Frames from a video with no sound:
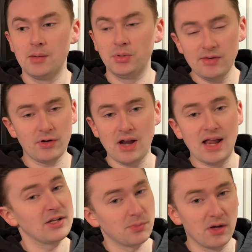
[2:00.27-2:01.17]
Believe it or
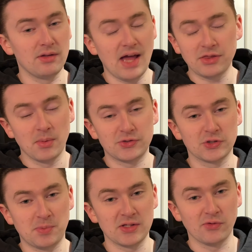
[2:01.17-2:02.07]
not, it's not the most
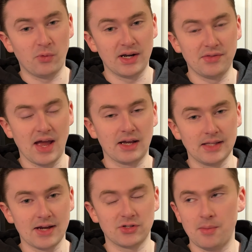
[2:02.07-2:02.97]
expensive one in that collection.